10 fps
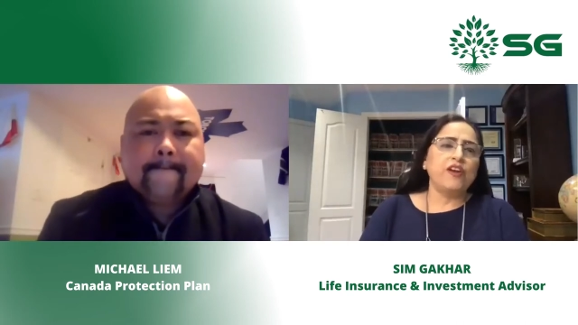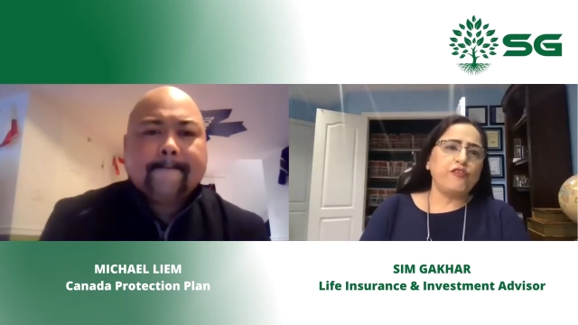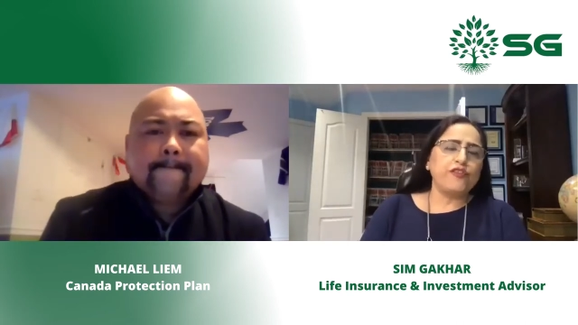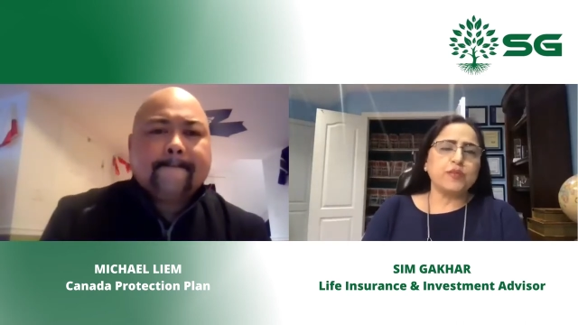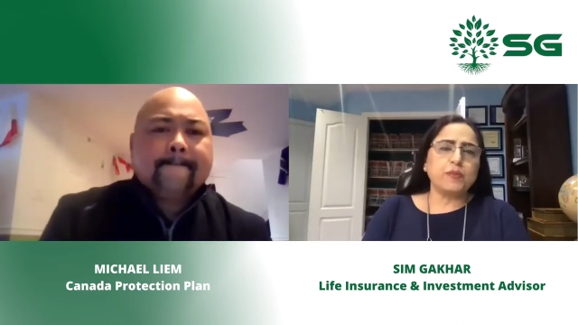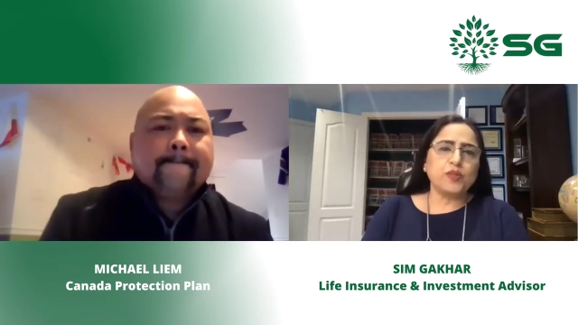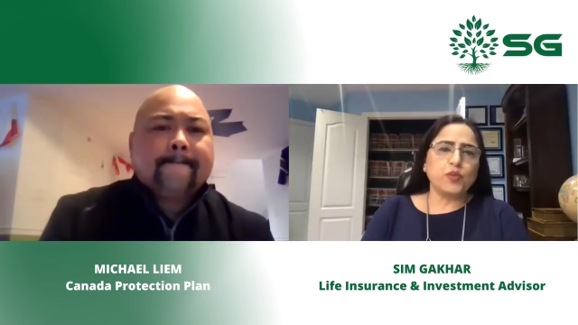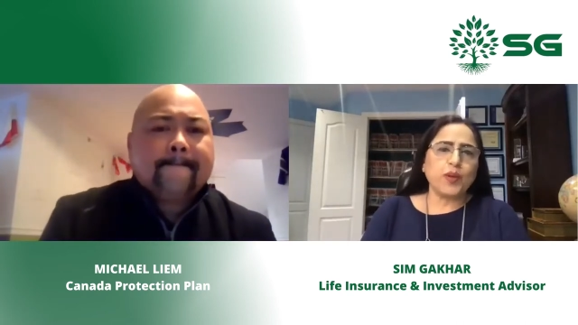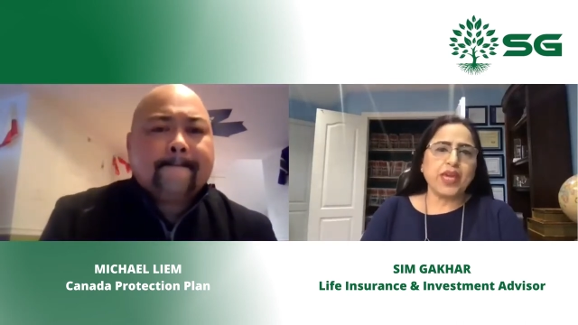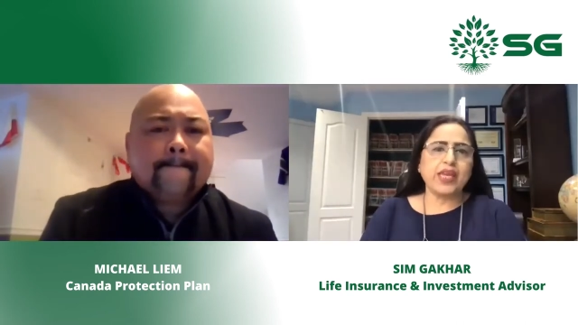Speaker 1: difference
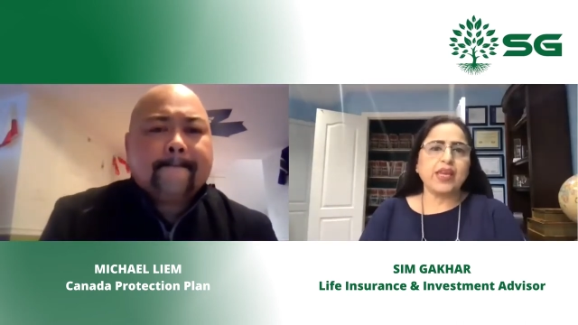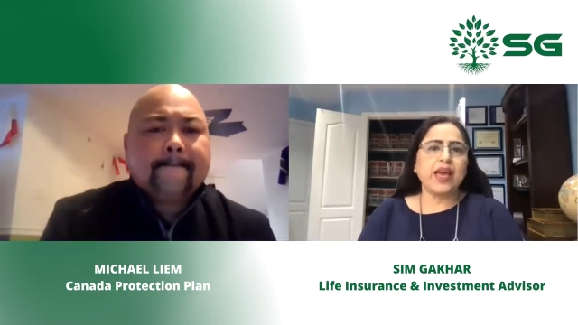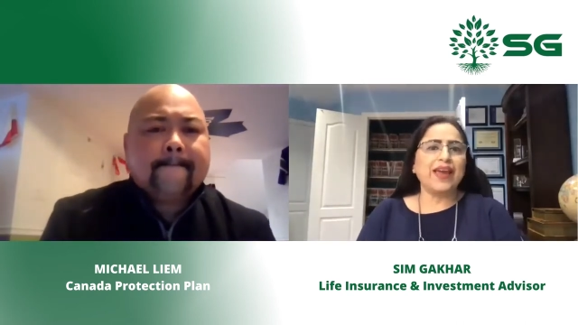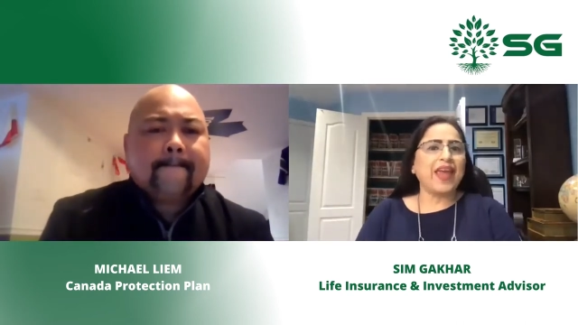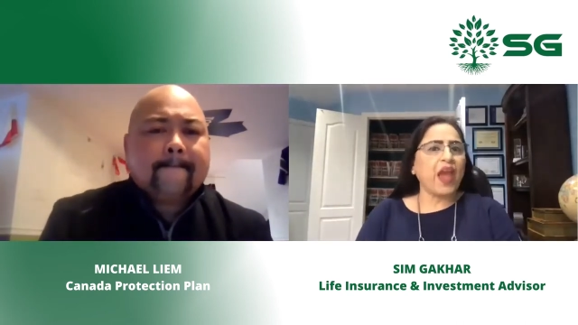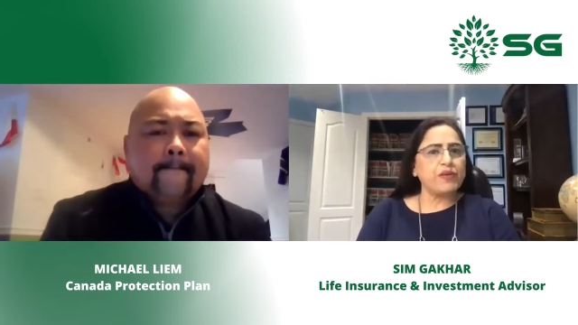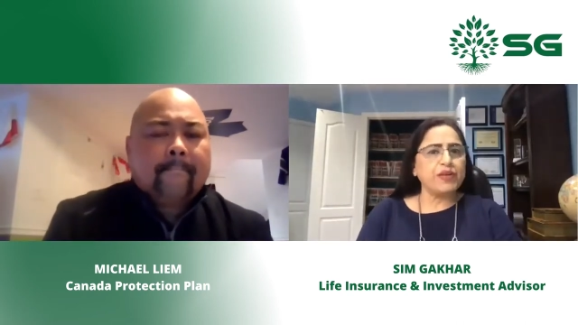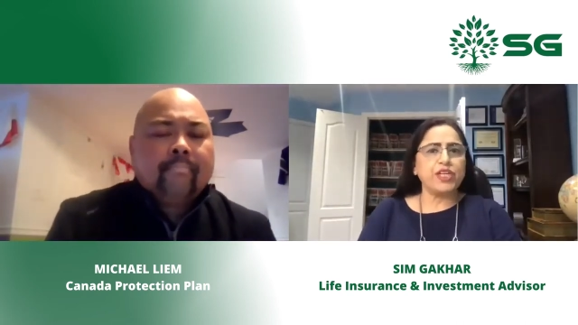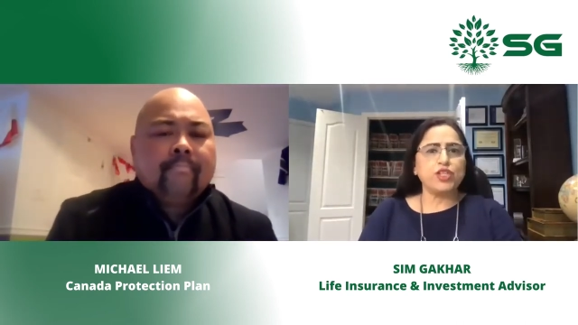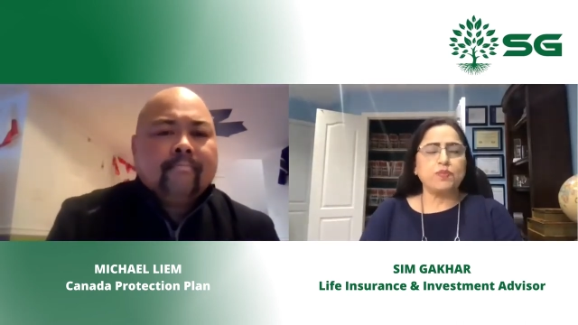between a
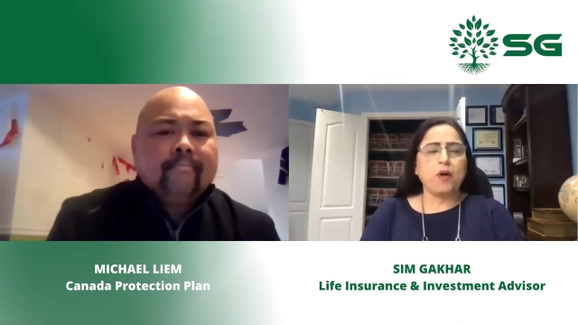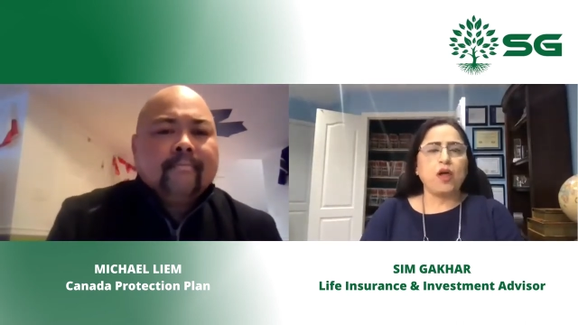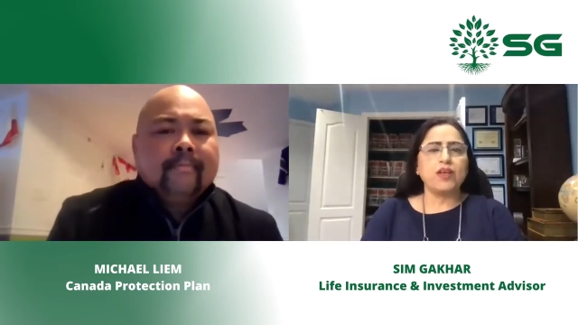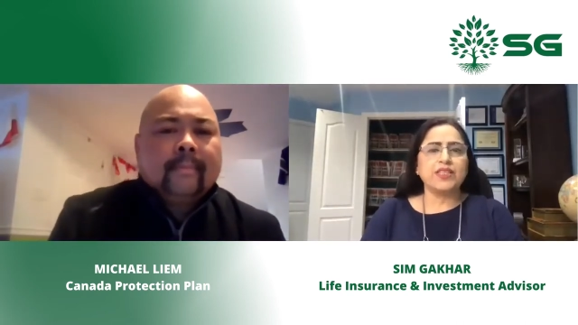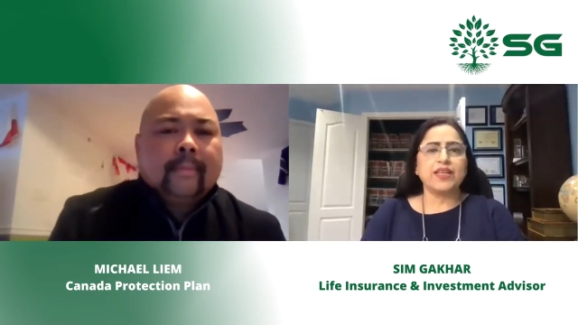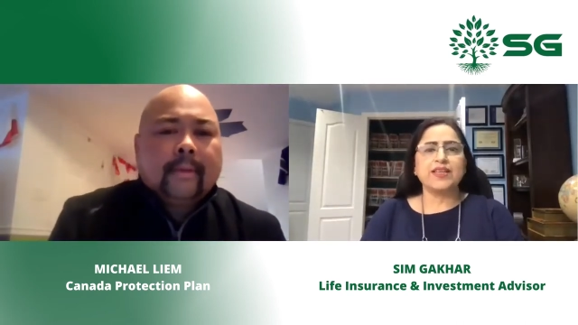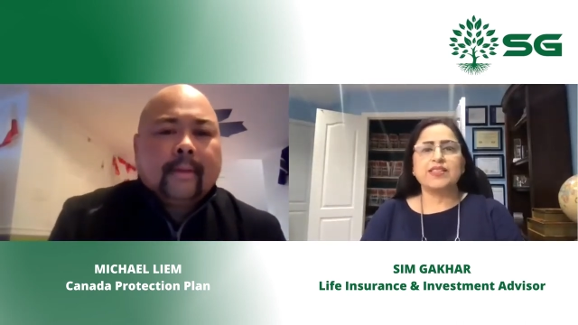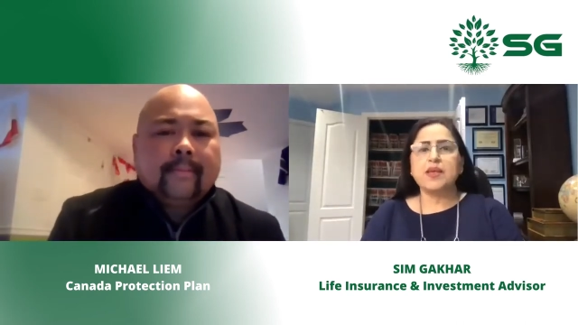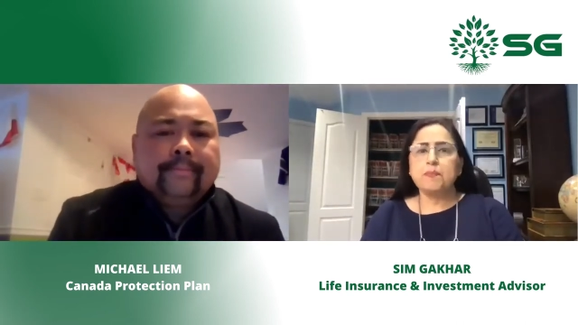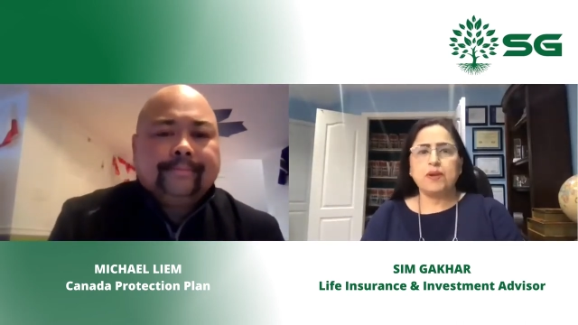guaranteed issue policy and a
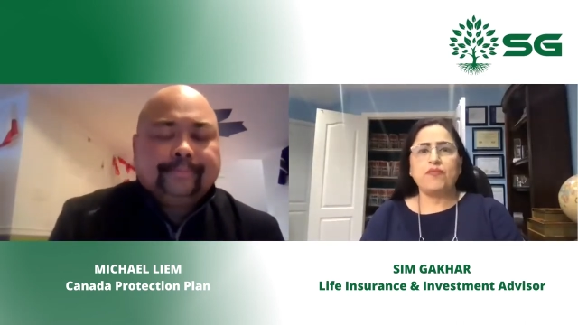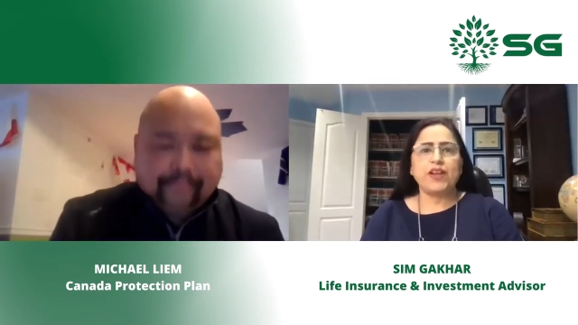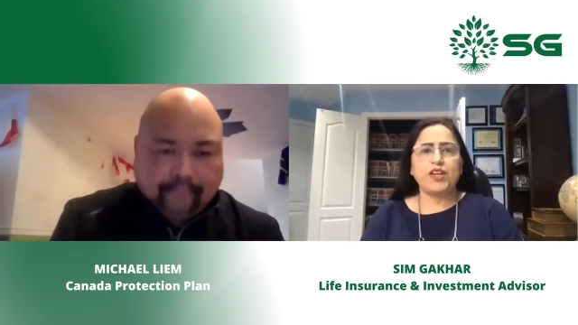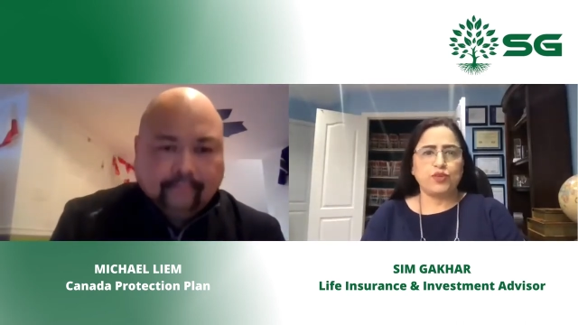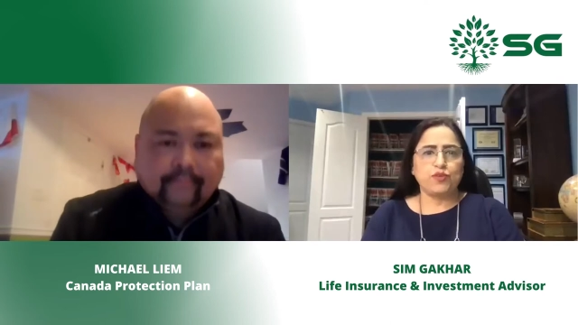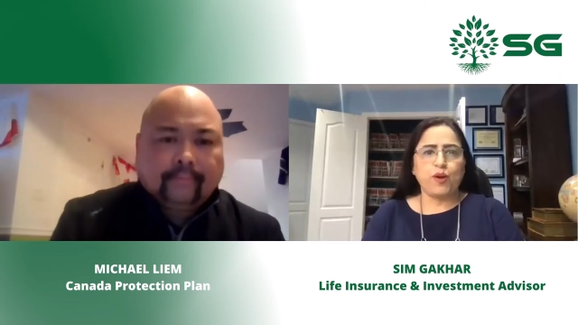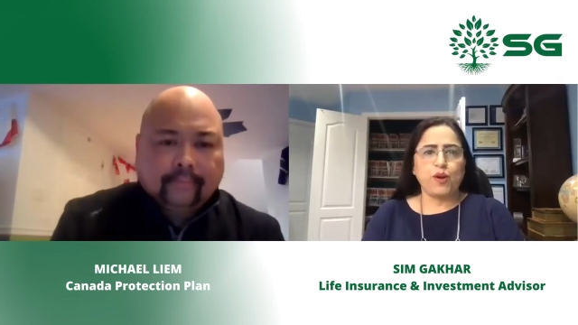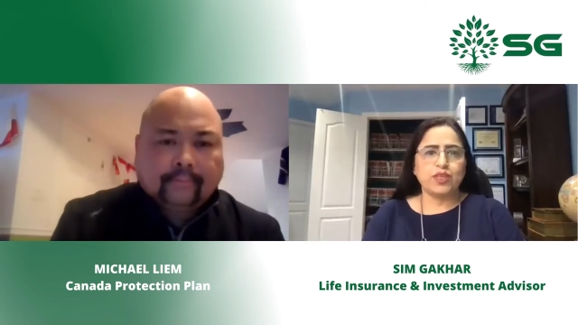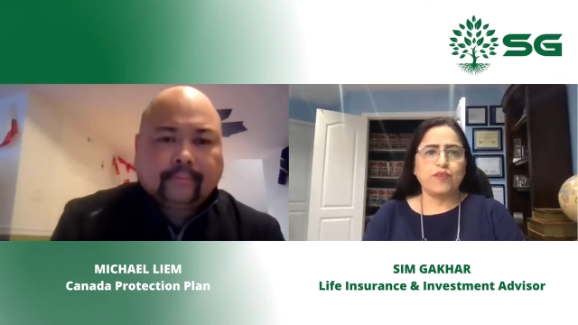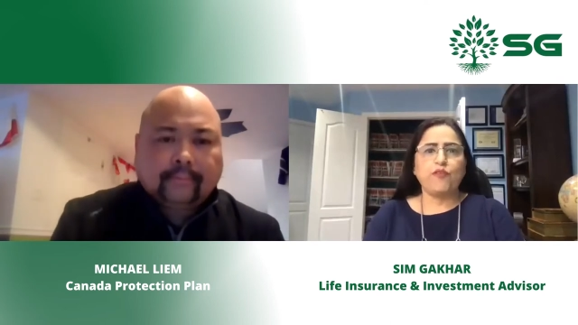simplified issue
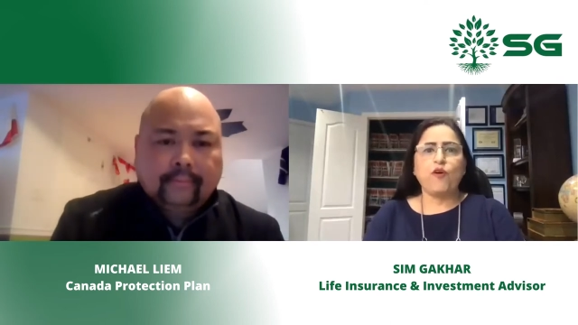policy